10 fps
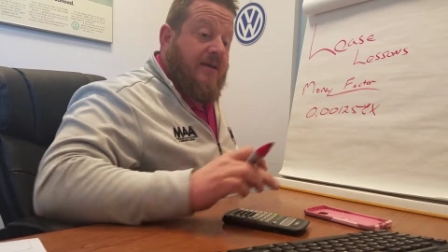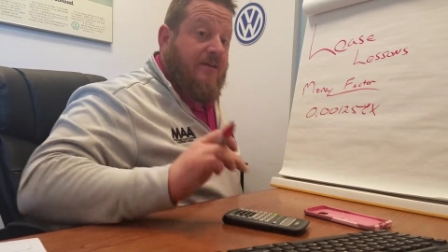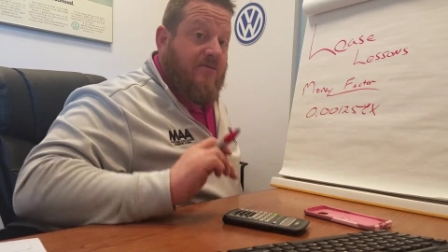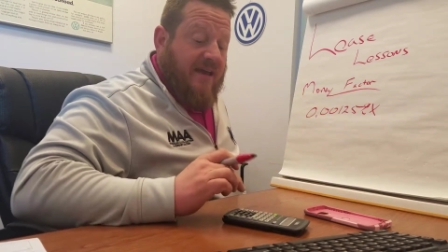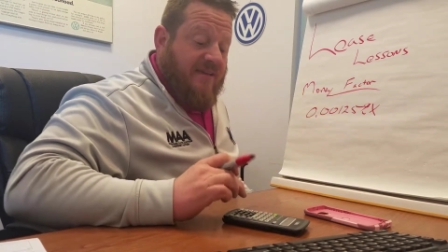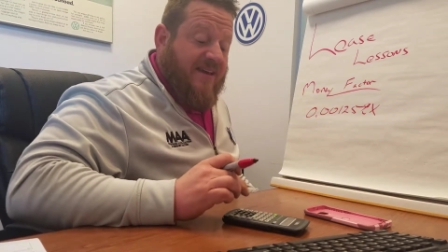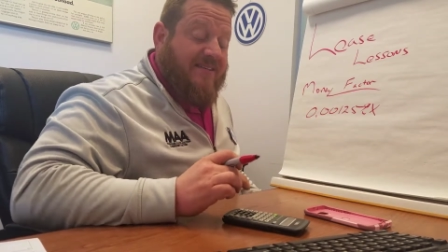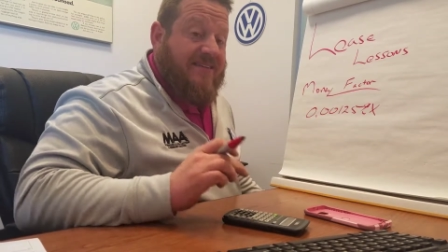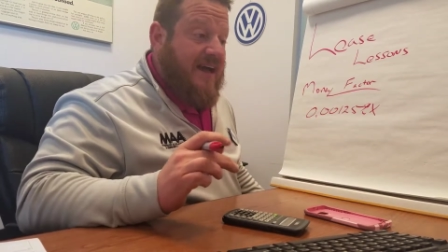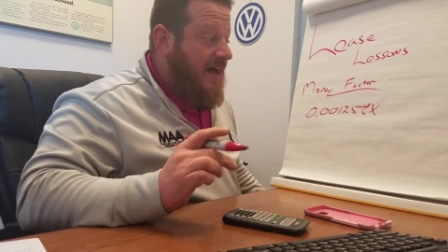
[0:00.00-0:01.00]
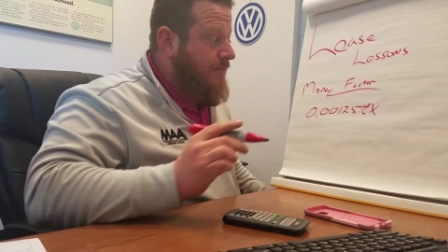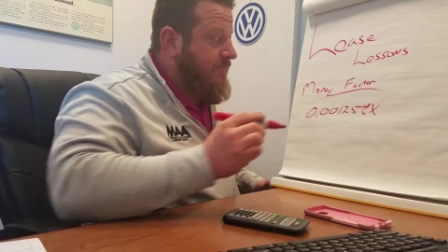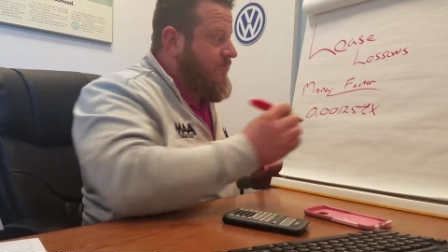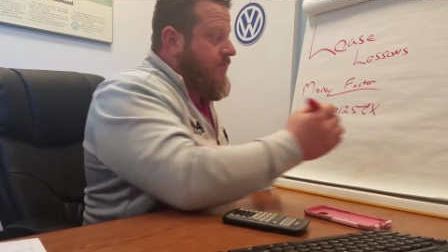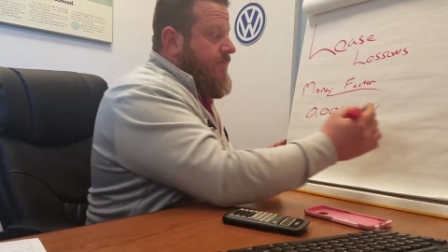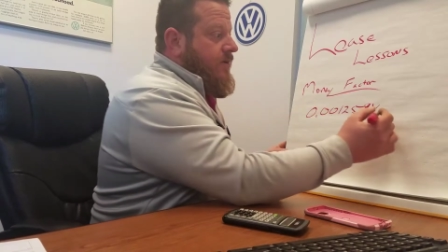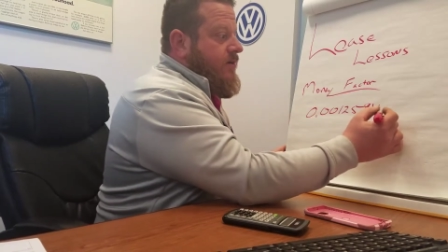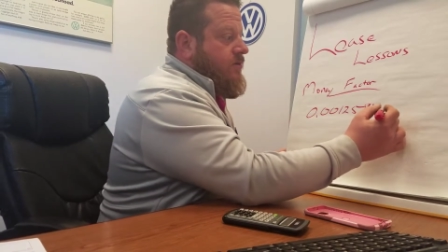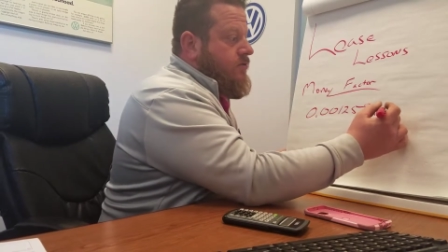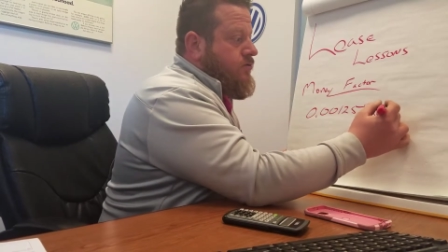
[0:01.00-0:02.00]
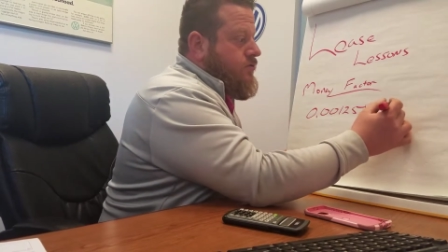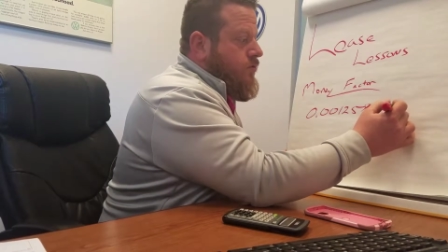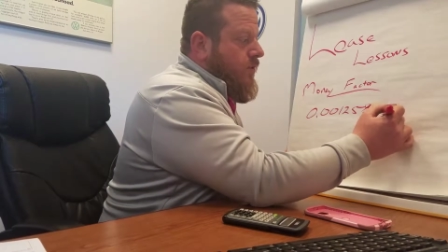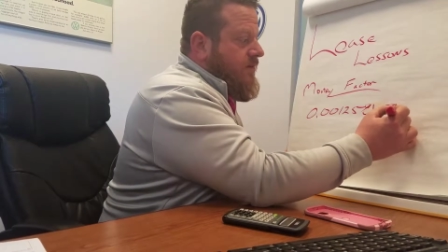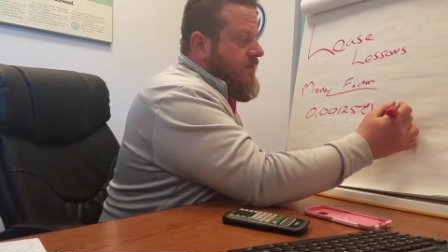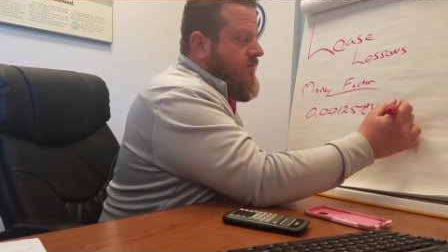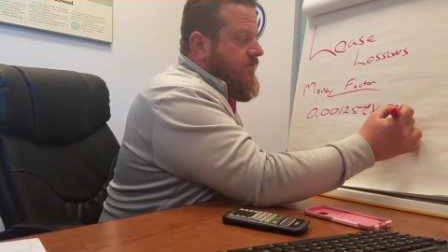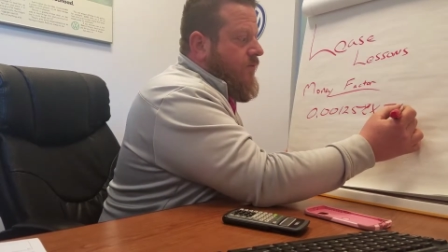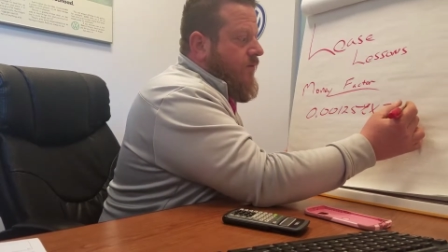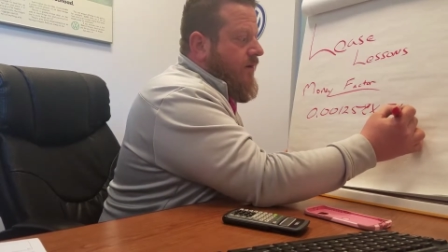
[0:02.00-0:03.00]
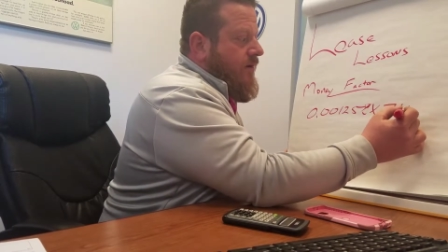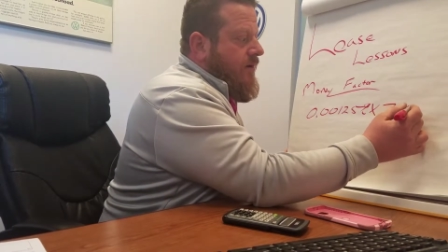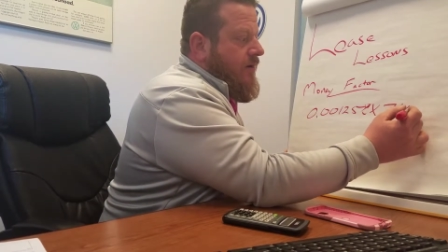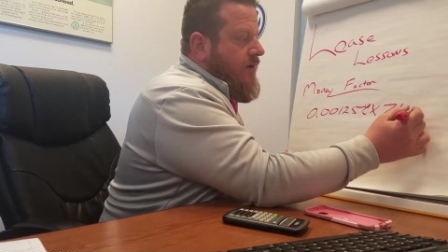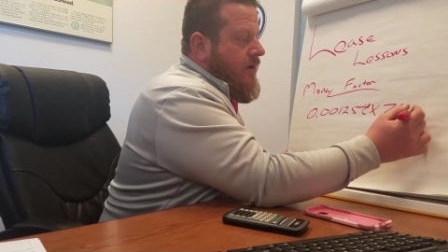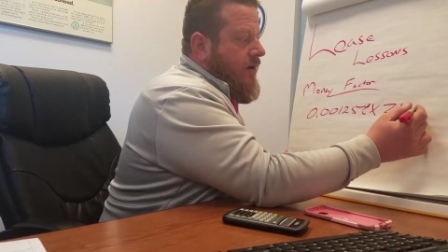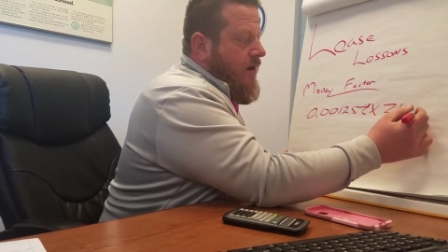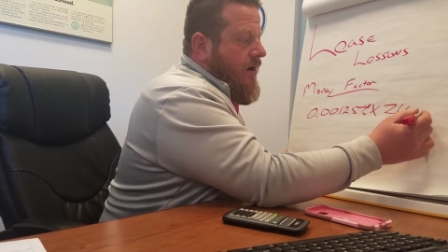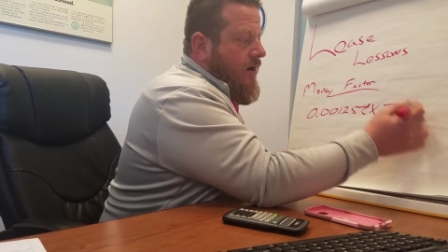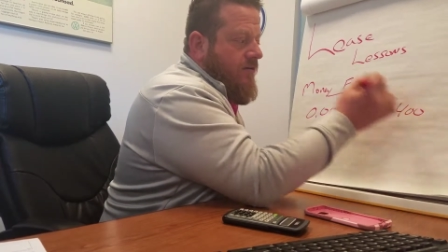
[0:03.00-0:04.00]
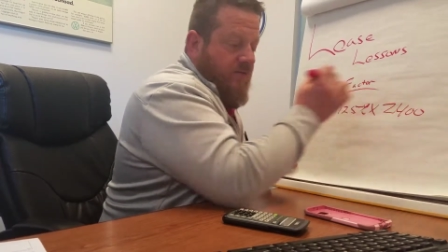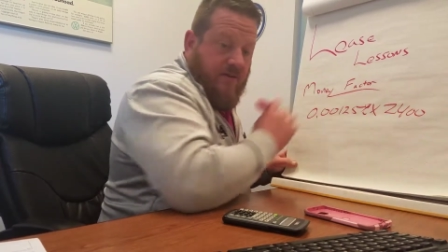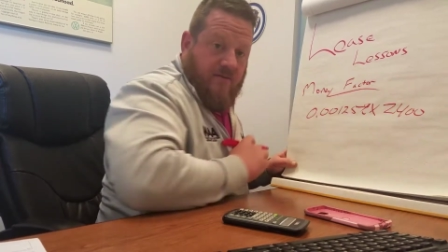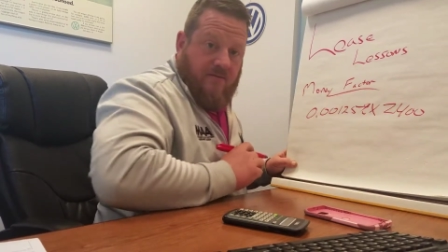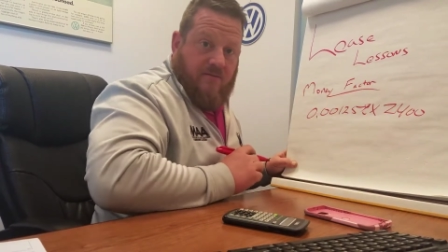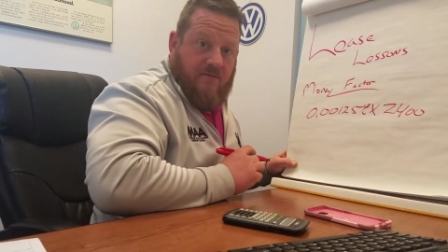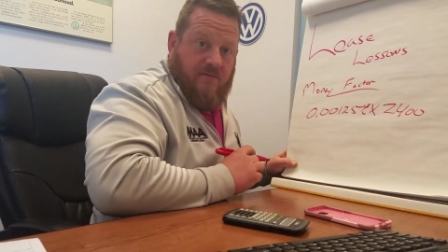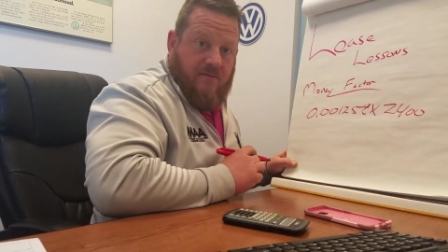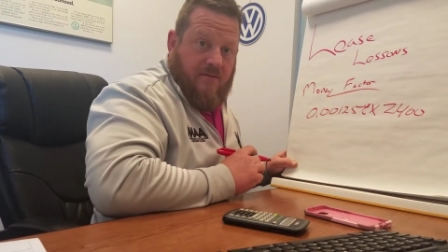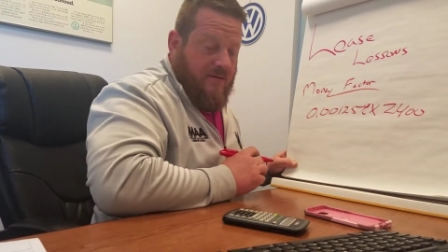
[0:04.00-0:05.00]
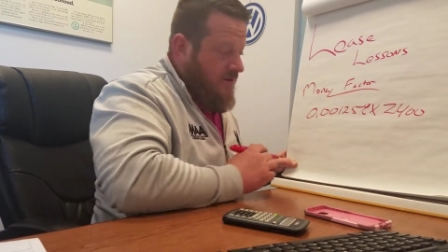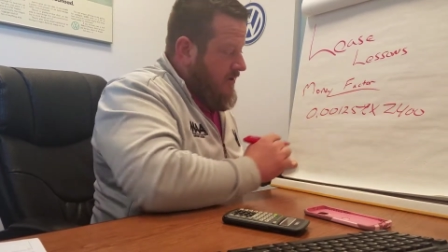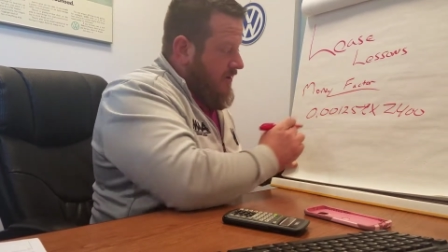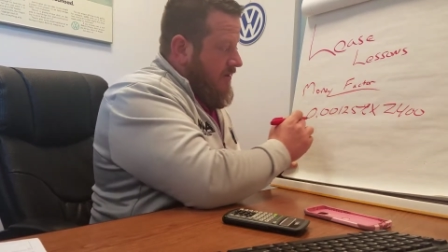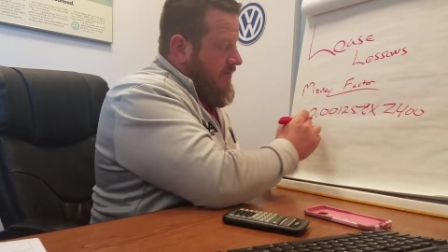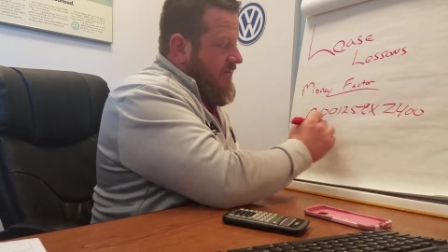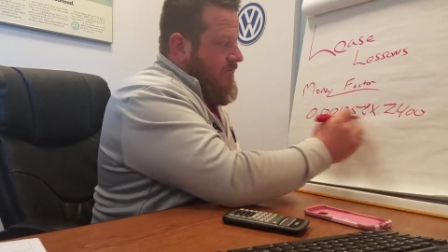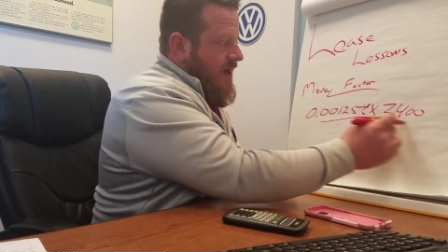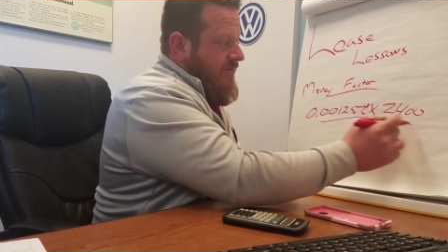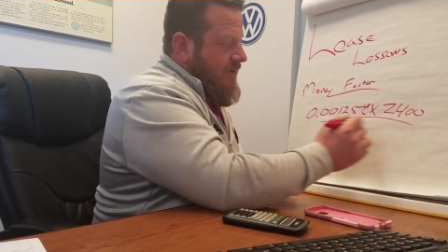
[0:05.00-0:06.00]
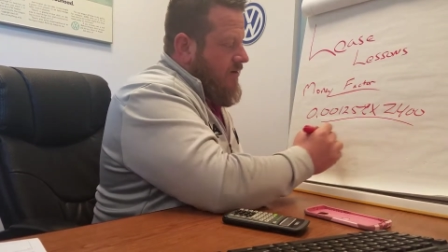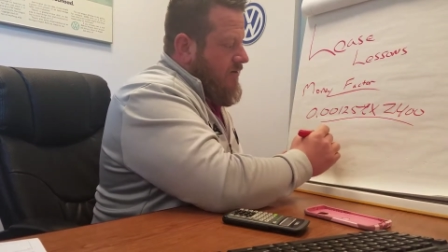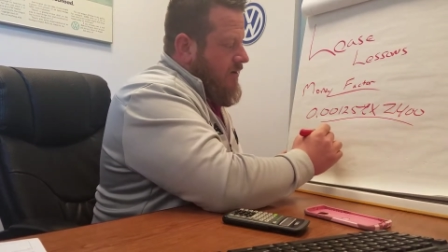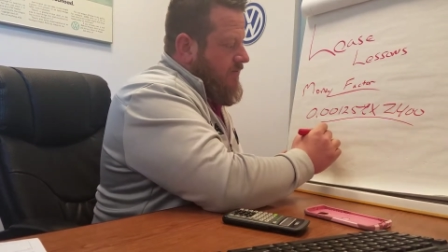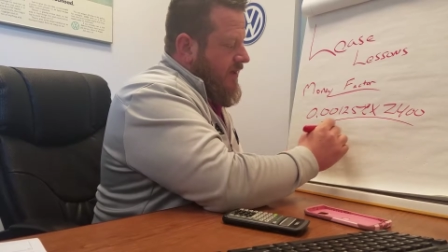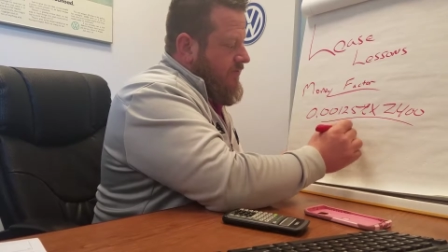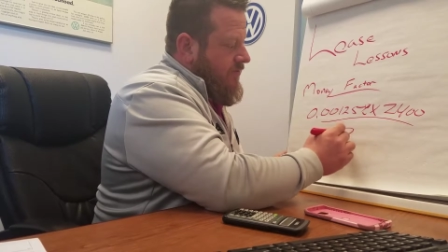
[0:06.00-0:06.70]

You take that times 2400, and this math here comes out to